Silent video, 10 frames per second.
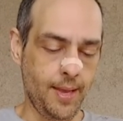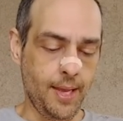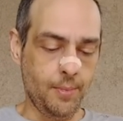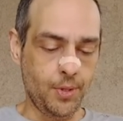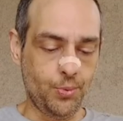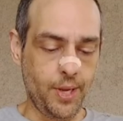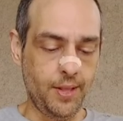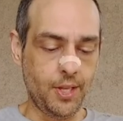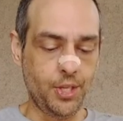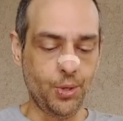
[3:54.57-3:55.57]

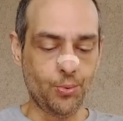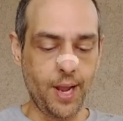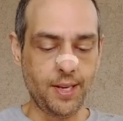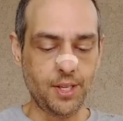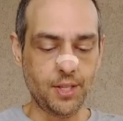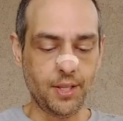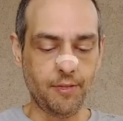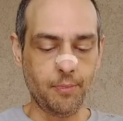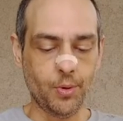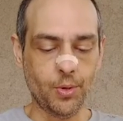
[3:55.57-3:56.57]
Between the 2 ranges
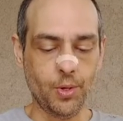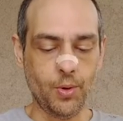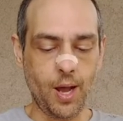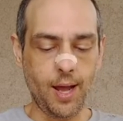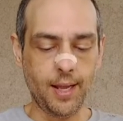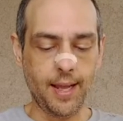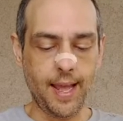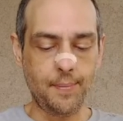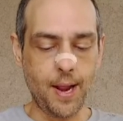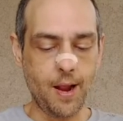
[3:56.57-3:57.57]
of Muru Aga
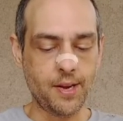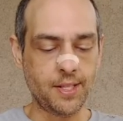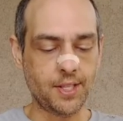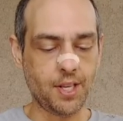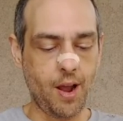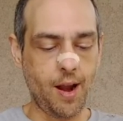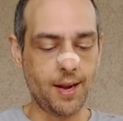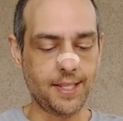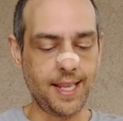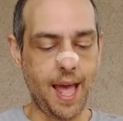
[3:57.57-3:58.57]
and Peridon's
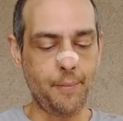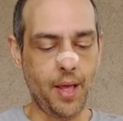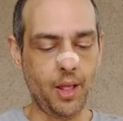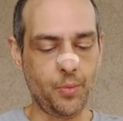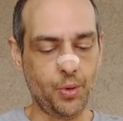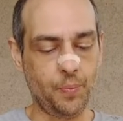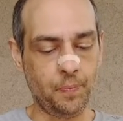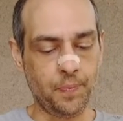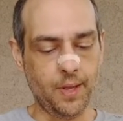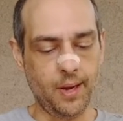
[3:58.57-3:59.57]
Scar sat Melamu,
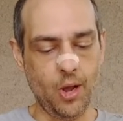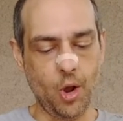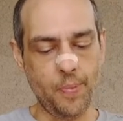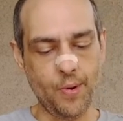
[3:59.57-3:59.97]
an open